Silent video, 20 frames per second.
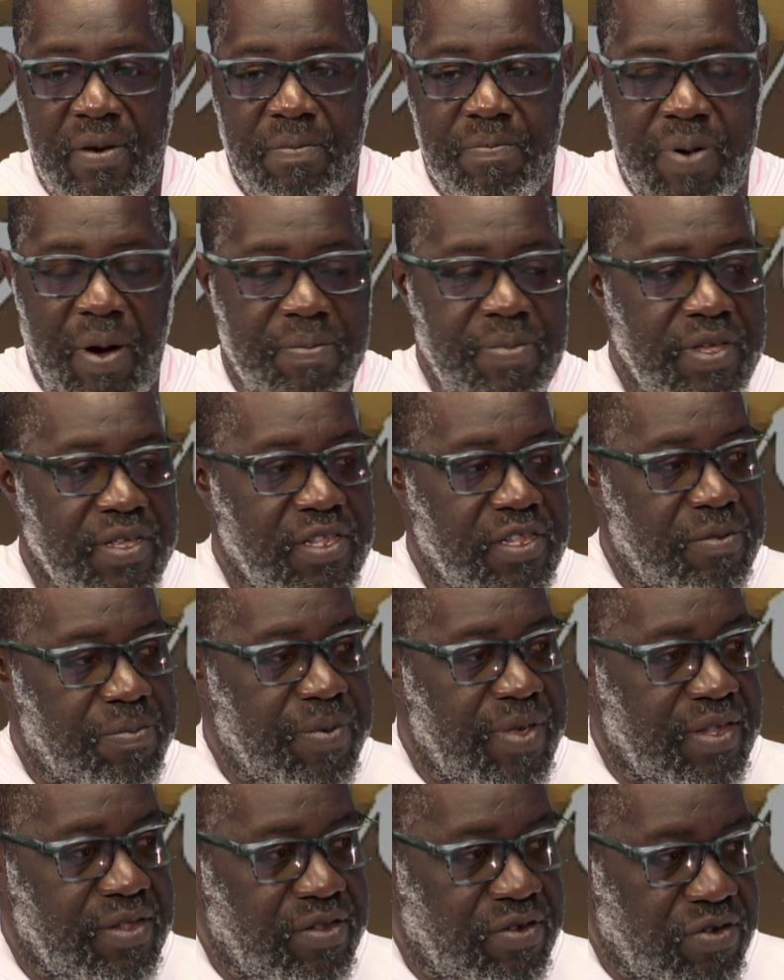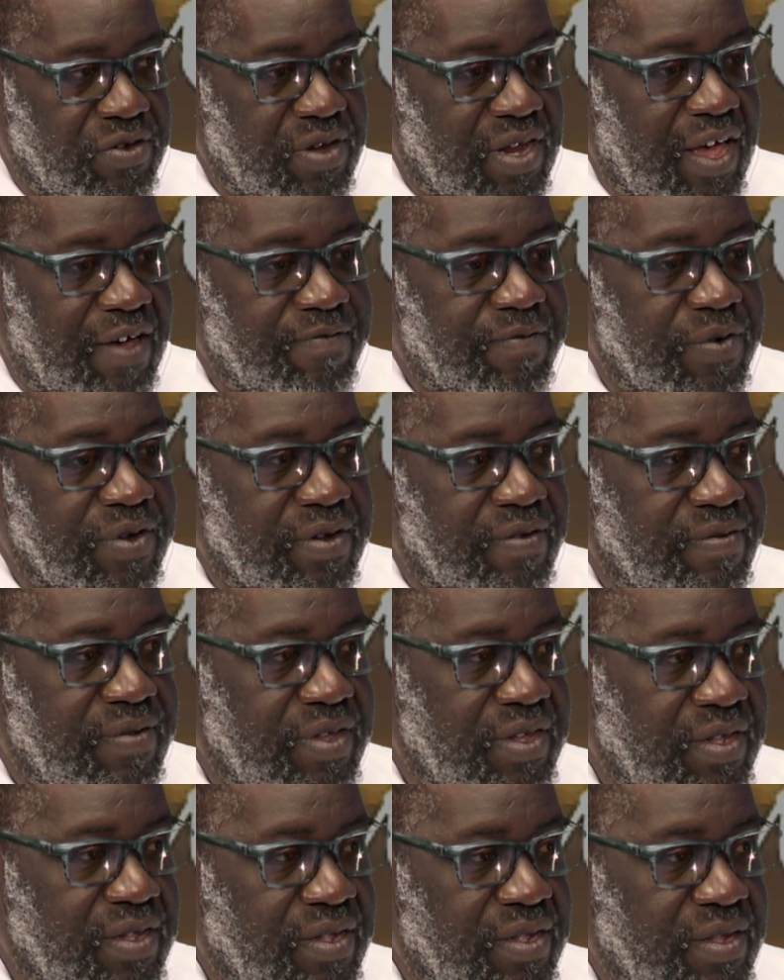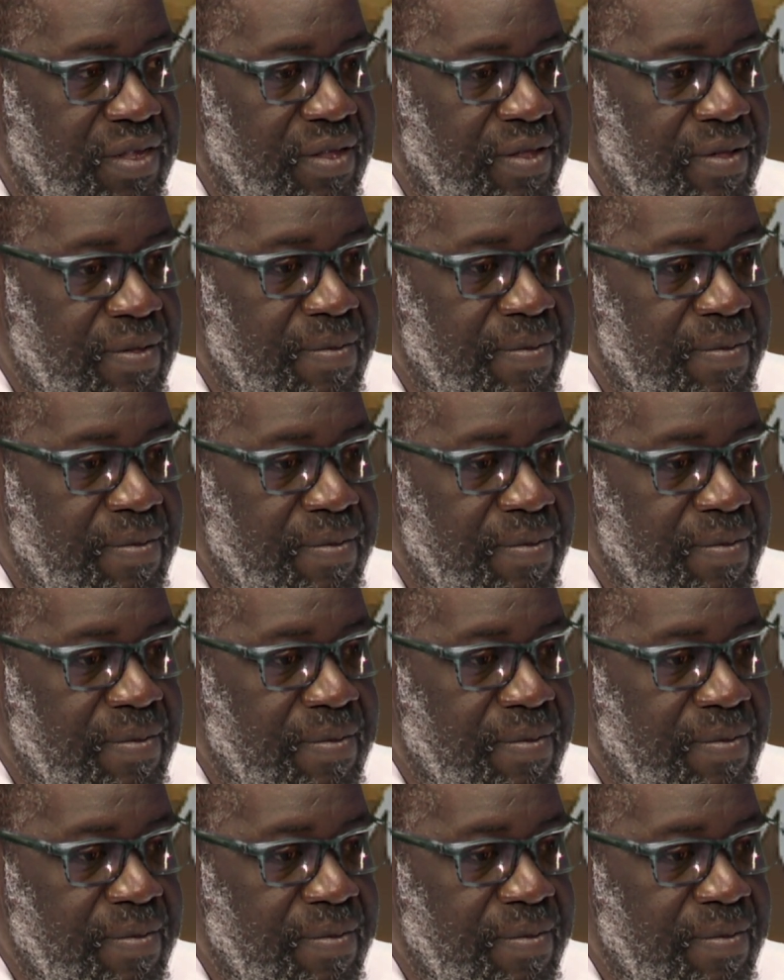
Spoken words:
public space you should have one of these